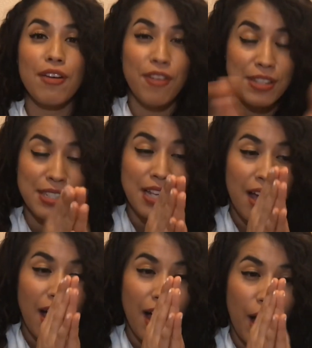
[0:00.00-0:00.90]
of his
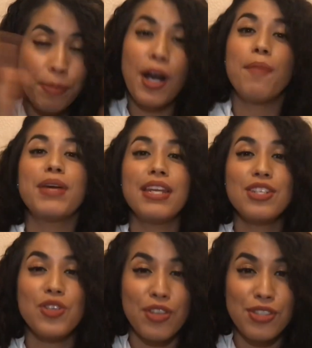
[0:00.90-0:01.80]
upcoming
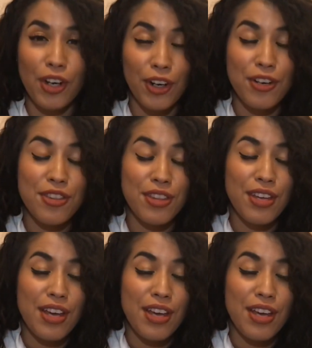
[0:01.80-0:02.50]
to this earth.